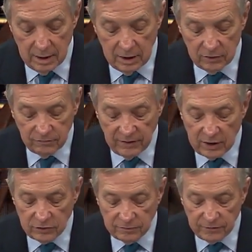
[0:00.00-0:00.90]
He has
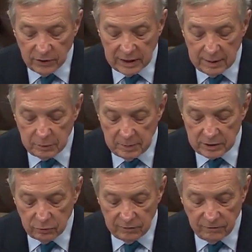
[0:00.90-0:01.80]
failed to fully implement
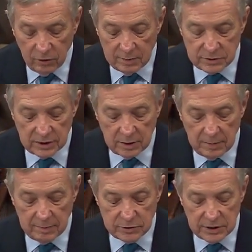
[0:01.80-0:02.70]
the reforms that the
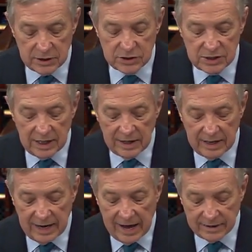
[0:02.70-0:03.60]
members of the Senate
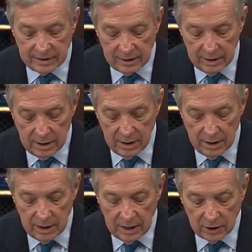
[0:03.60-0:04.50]
enacted,
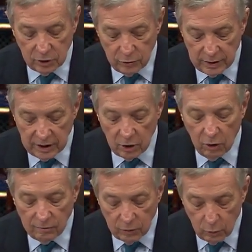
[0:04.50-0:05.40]
including an
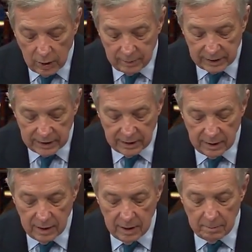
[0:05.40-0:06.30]
overwhelmingly
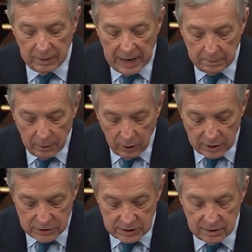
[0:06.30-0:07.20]

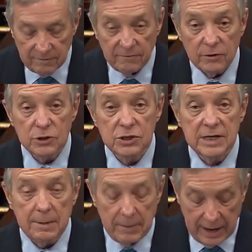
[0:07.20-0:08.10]
bipartisan First
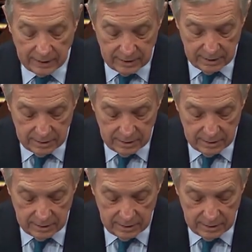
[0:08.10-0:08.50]
Step Act